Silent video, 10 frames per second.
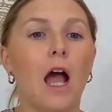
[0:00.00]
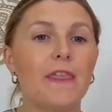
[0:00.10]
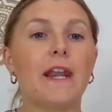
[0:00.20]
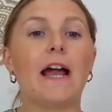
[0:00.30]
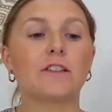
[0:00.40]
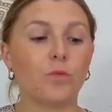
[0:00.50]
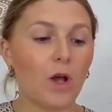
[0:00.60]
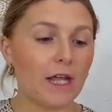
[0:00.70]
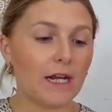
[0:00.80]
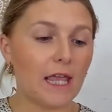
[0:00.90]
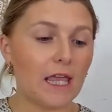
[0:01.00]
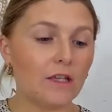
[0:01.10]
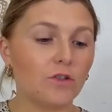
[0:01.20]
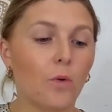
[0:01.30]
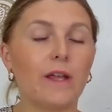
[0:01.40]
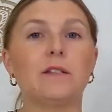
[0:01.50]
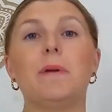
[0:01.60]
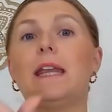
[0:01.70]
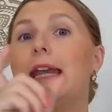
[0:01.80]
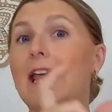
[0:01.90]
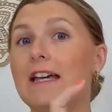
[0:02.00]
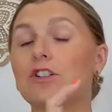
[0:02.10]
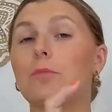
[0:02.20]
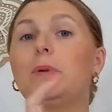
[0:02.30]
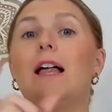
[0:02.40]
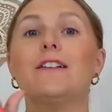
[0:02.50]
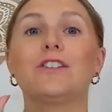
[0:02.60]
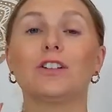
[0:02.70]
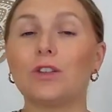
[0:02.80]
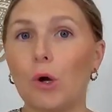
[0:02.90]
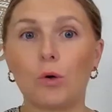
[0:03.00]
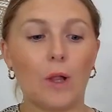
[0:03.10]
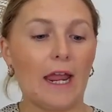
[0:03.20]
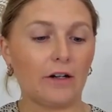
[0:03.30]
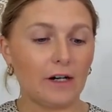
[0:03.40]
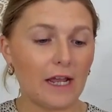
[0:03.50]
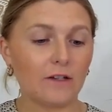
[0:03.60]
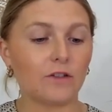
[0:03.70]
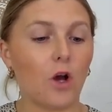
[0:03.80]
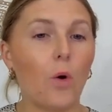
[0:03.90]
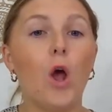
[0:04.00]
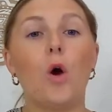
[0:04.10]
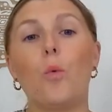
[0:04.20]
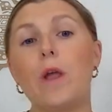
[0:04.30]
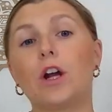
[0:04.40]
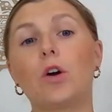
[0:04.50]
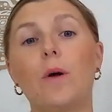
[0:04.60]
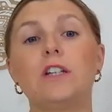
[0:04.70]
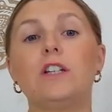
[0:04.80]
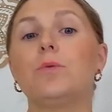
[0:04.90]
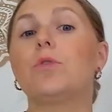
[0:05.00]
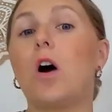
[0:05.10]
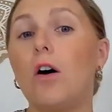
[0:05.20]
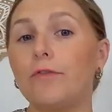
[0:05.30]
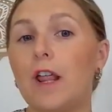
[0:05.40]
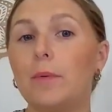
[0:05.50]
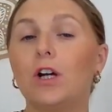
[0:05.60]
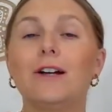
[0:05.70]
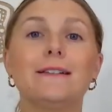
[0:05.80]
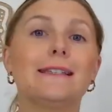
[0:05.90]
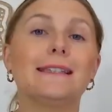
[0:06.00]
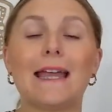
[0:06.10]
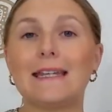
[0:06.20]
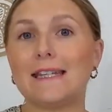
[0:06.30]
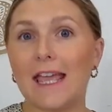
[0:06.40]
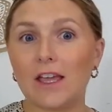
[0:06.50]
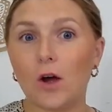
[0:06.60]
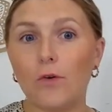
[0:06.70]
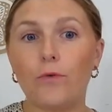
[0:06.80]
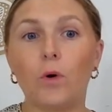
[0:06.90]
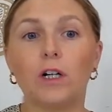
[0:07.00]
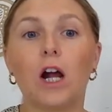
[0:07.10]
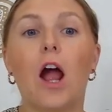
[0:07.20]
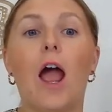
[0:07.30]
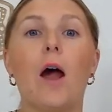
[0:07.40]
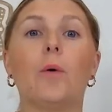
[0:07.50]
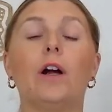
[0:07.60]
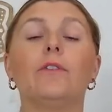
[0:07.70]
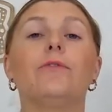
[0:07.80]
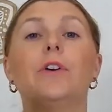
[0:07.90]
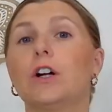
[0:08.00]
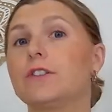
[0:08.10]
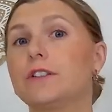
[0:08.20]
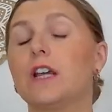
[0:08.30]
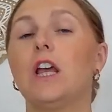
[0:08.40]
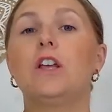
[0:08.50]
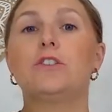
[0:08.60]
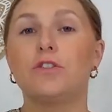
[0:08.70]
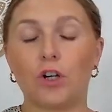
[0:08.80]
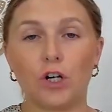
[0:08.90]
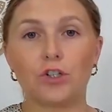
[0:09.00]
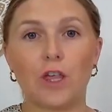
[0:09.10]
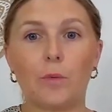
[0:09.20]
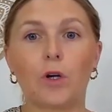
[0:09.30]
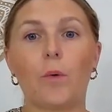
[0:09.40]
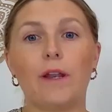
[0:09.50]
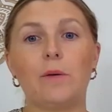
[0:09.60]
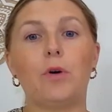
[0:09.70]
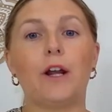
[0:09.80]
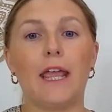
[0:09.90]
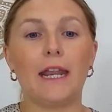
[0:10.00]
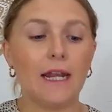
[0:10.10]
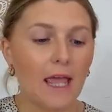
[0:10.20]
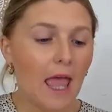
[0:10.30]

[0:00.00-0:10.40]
The next one is going to be niche plus your local area. So we are going to do golf neighborhoods San Diego for our first search that we're going to put in.